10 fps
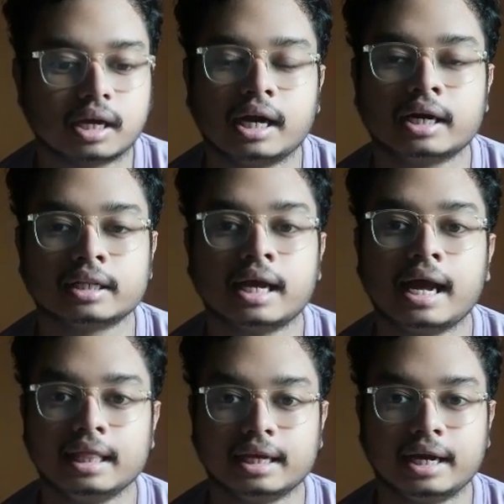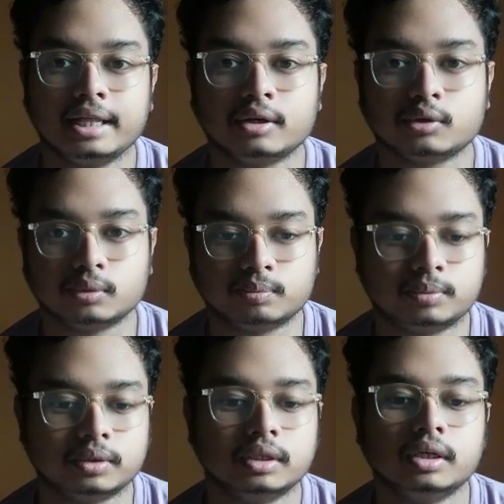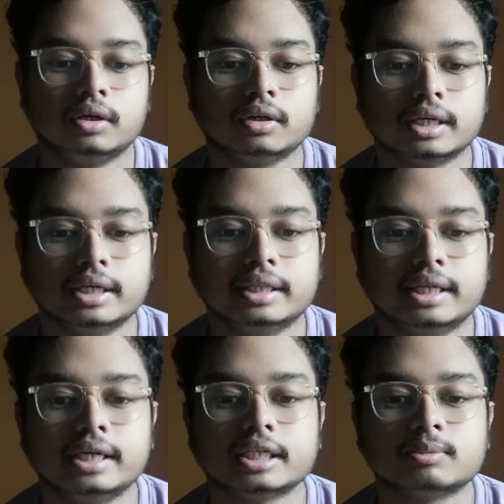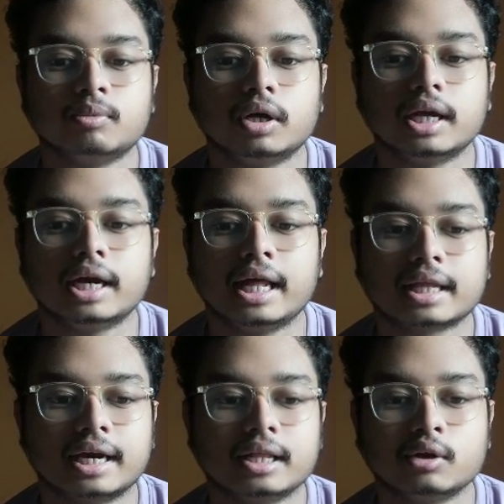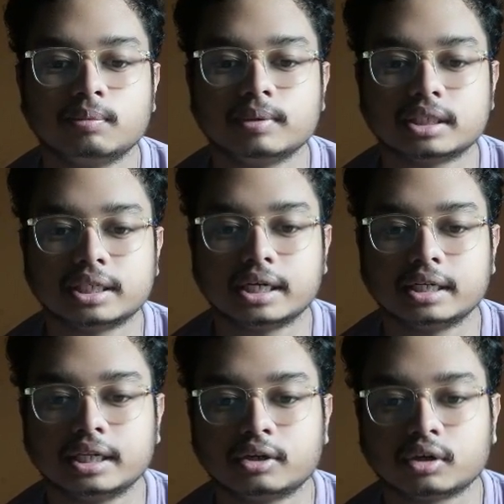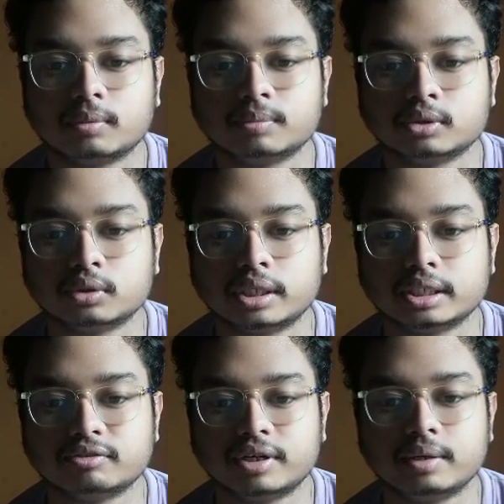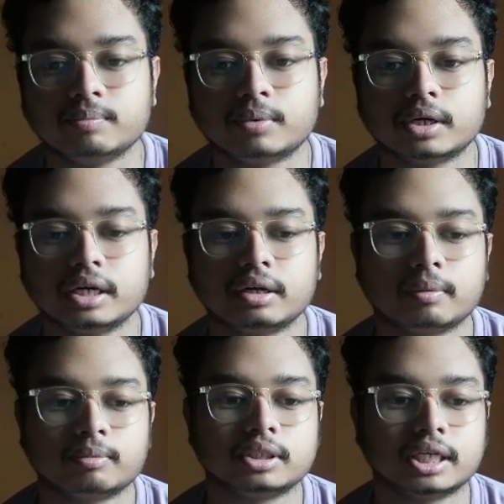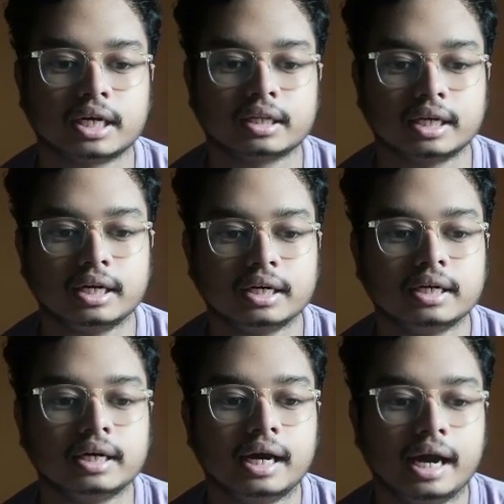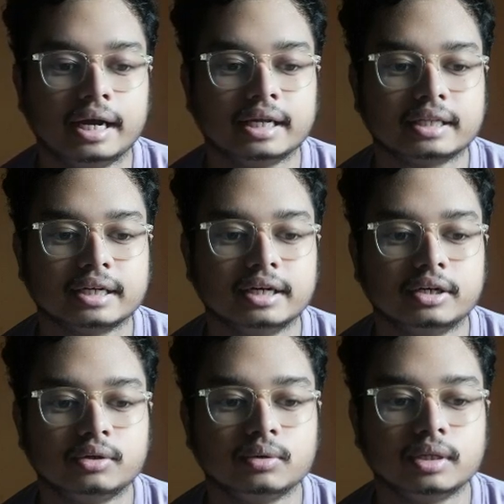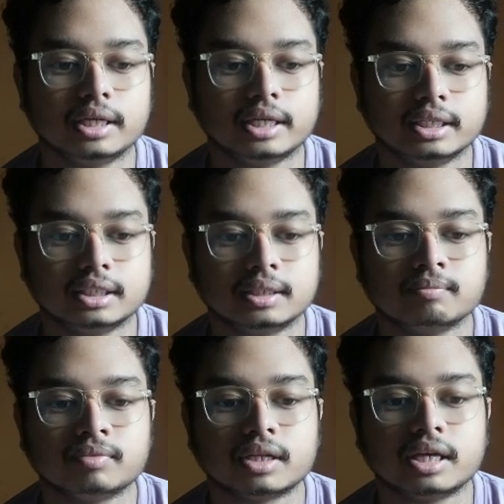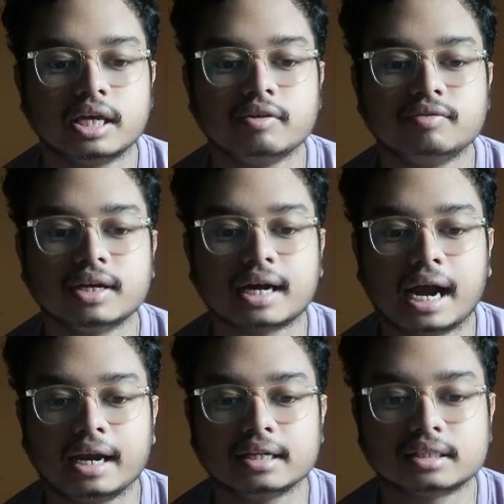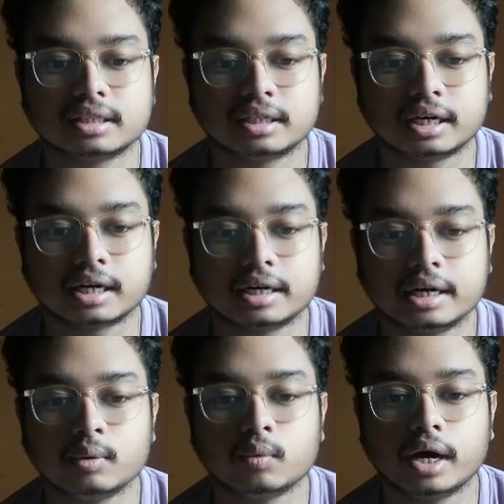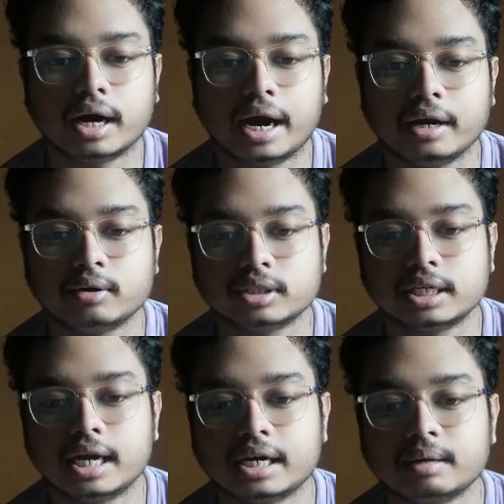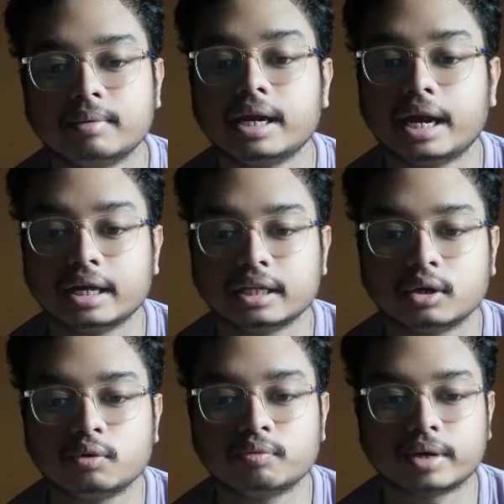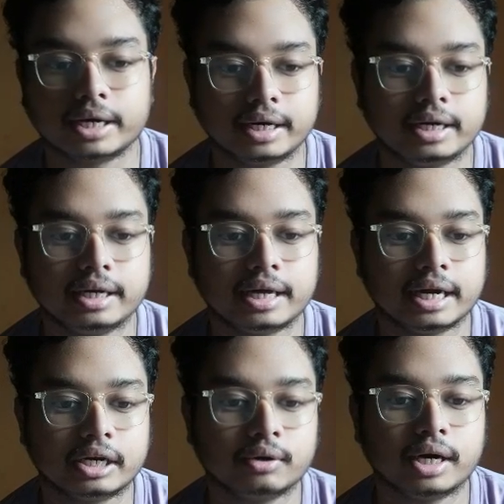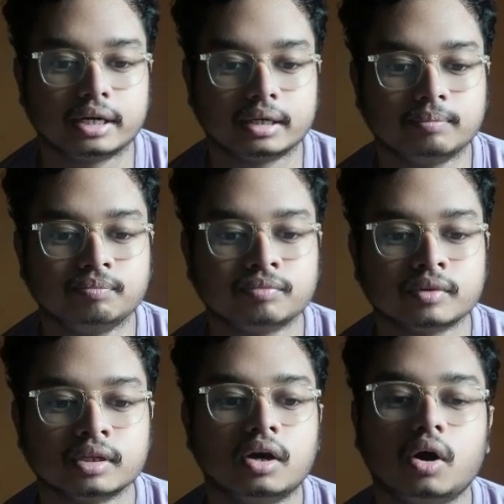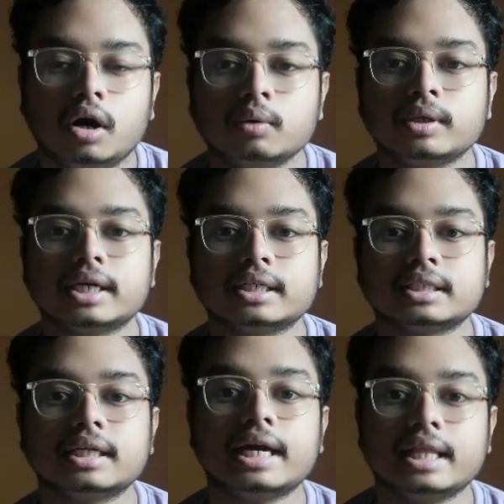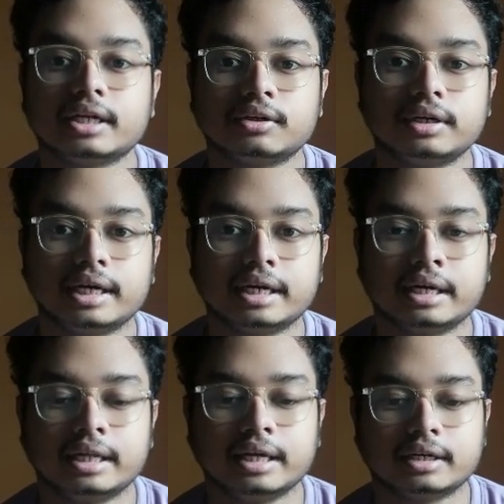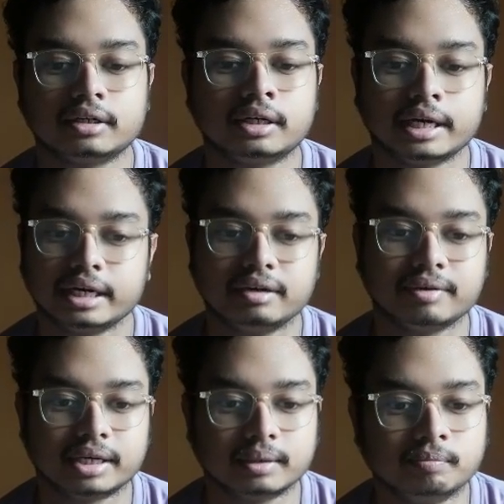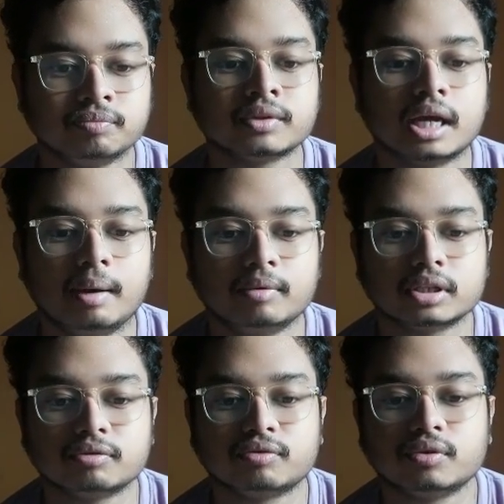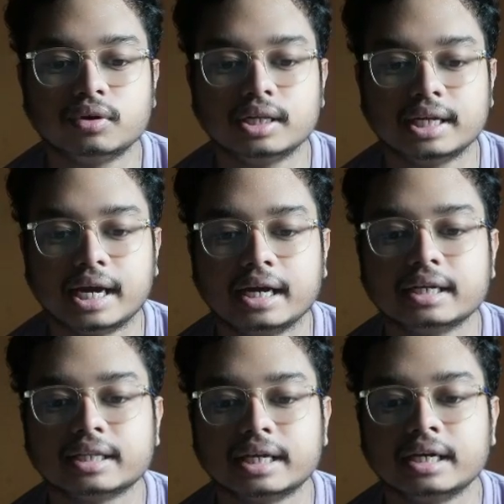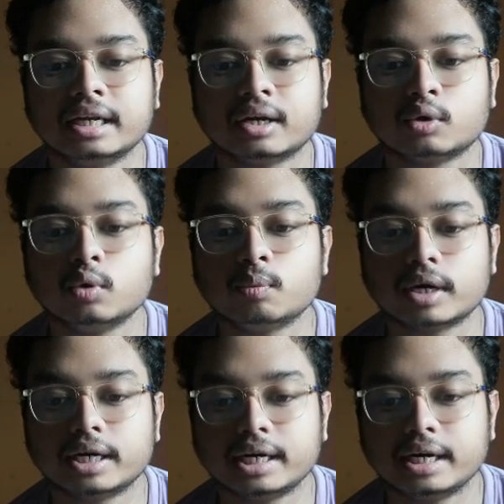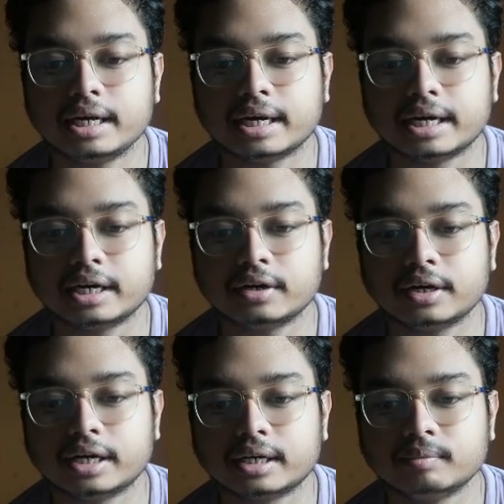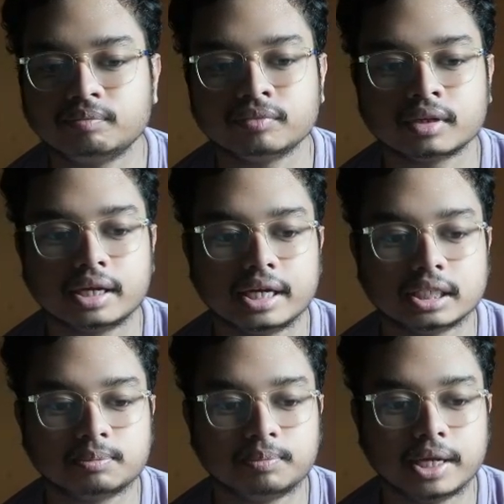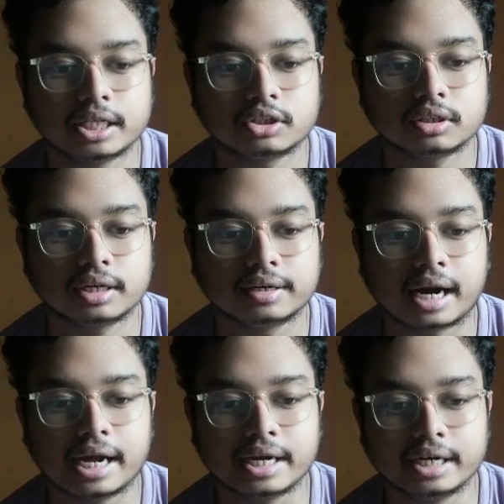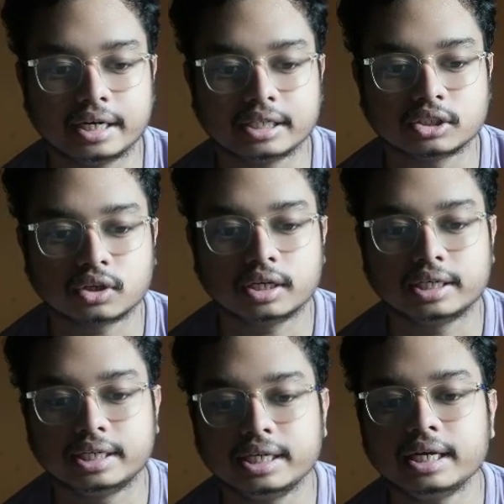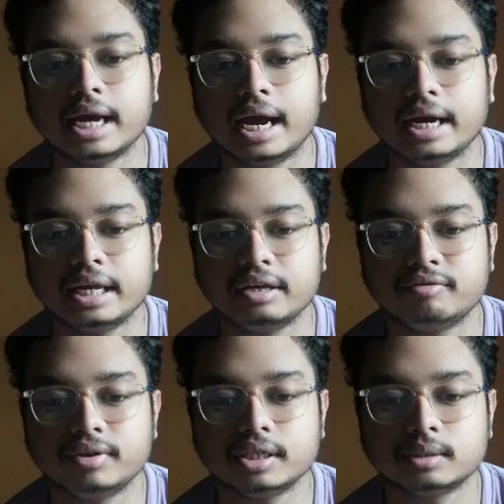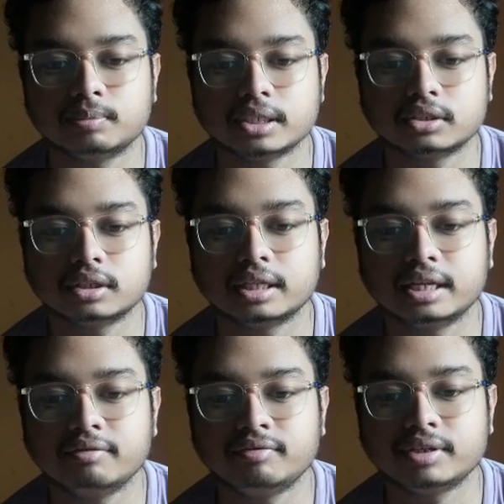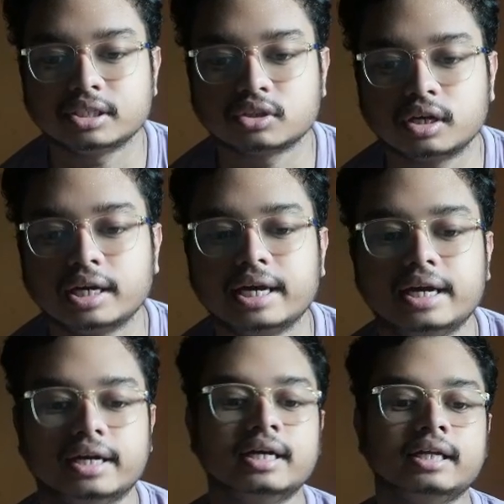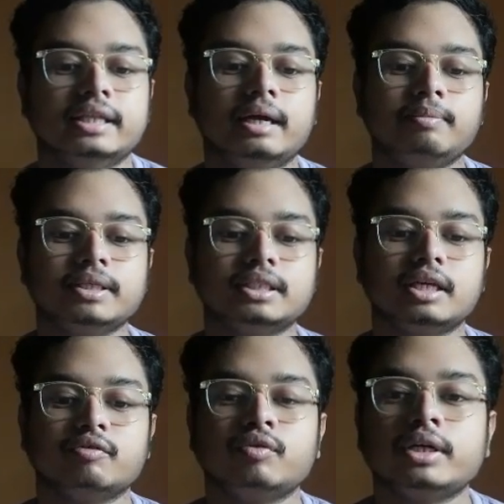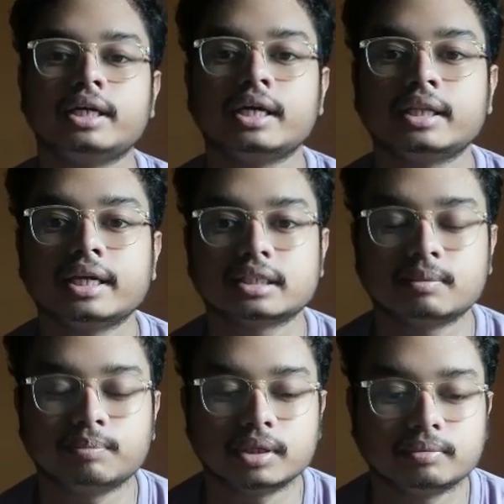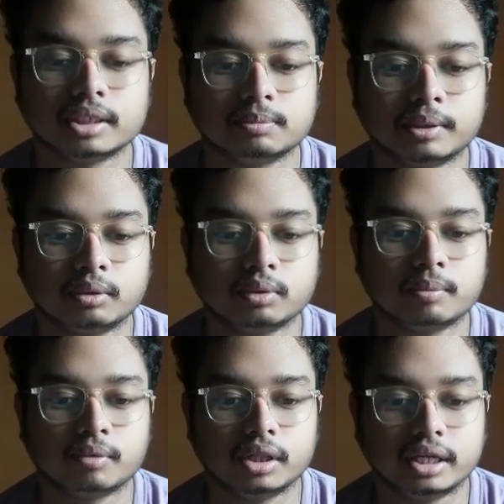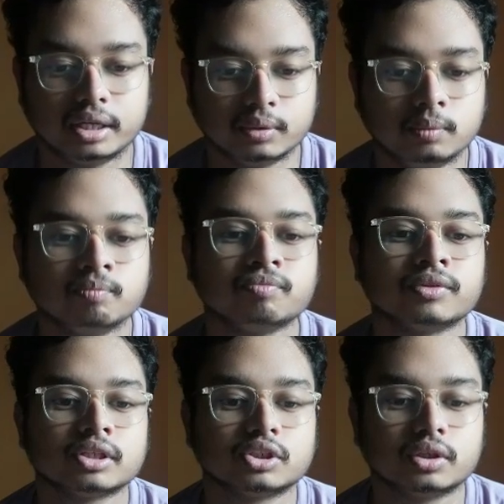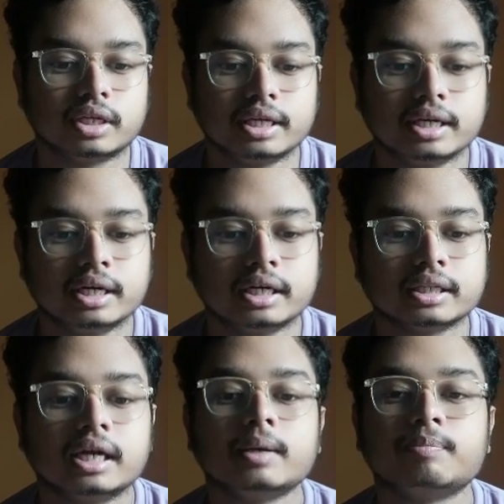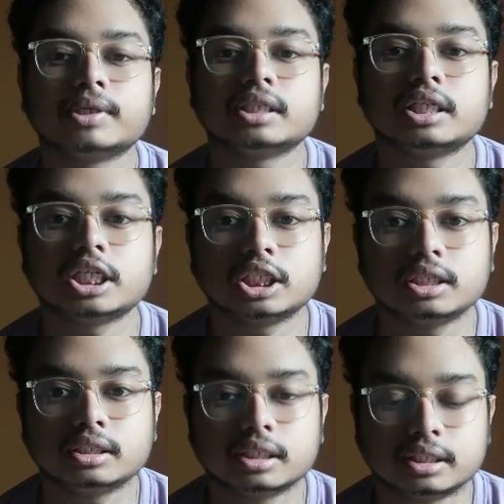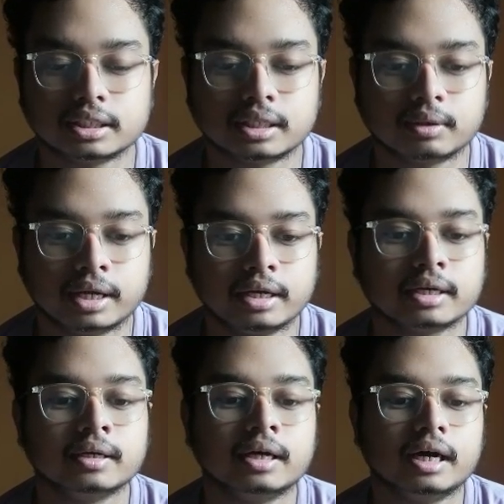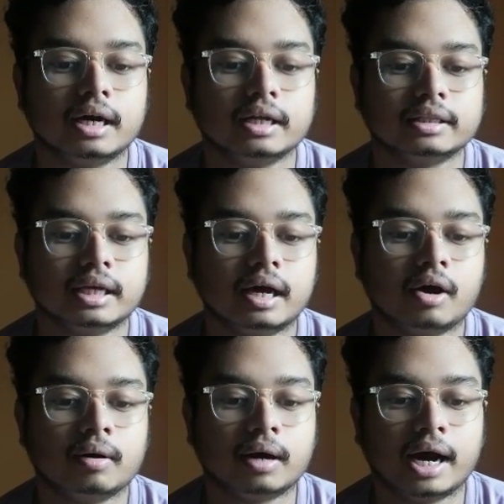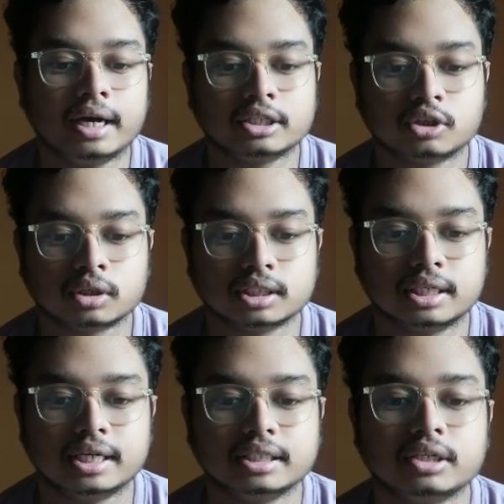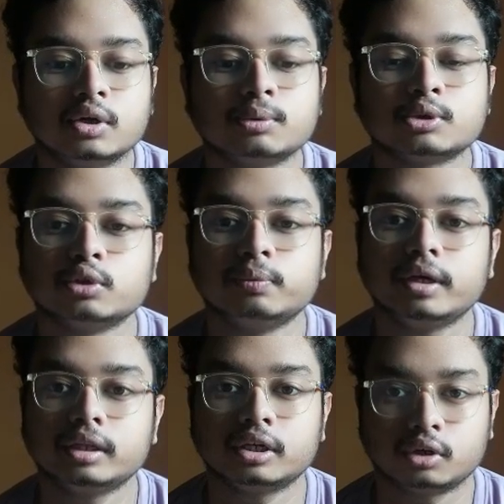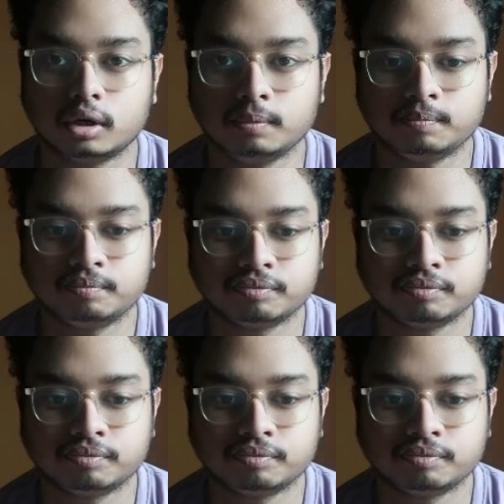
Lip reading: are the alkyl group, okay, then the smaller alkyl group is written in the top. So it is very important, you have to check on that. And the third rule is, if the chiral center contain one hydrogen atom and another group containing heteroatom, or we can say the electronegative atom, among the four ligand, then the group containing heteroatom is placed on the right is called D, and if it is placed on the left is called L. That means if we take the example of this particular molecule, so here the representation is such as like the highest oxidizing group should be on the top.